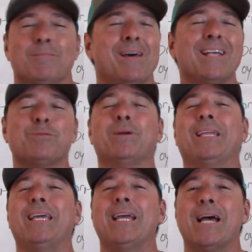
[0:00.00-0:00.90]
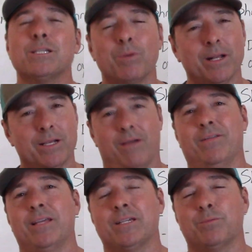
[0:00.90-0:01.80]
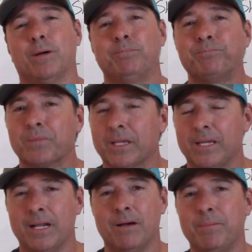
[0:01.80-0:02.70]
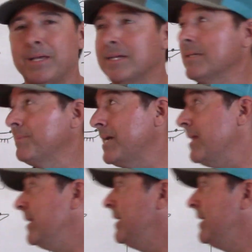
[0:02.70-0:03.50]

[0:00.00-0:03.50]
That's really it. I just want to cover this one, you know, because I'm telling